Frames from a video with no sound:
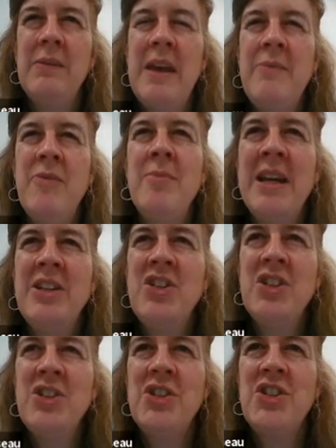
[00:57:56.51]

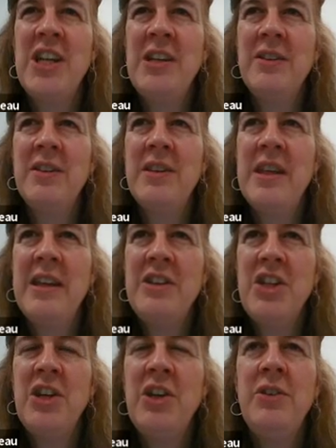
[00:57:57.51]
information sheet that
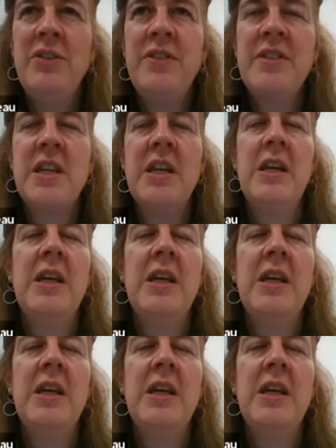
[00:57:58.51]
they'd used